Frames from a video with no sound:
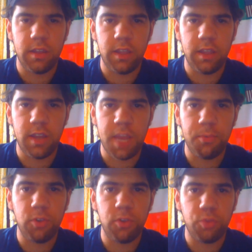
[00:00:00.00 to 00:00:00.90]
In
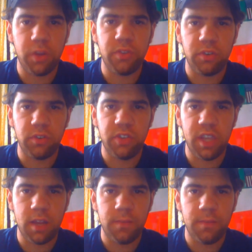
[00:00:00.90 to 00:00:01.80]
April
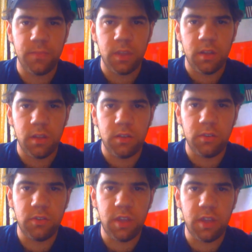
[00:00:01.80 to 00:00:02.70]
2013,
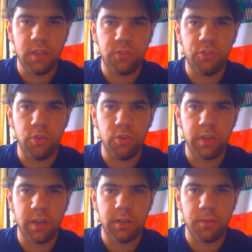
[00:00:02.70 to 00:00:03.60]
Dennis
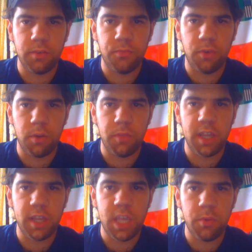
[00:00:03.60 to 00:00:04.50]
Dugan confirmed
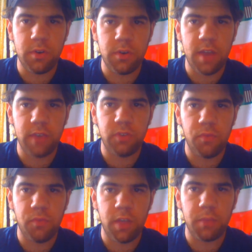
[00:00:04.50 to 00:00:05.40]
that he would next
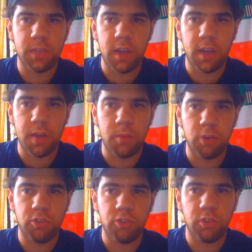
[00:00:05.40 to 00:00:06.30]
develop Garry
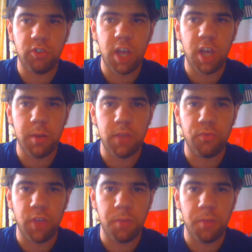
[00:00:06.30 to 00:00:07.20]
Marshall's comedy
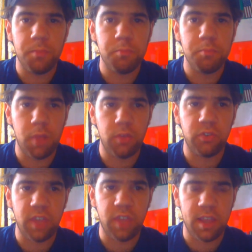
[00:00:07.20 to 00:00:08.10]
film
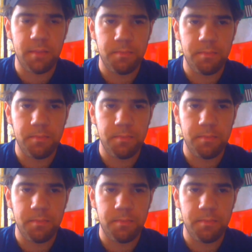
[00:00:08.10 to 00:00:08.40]
Mother's Day.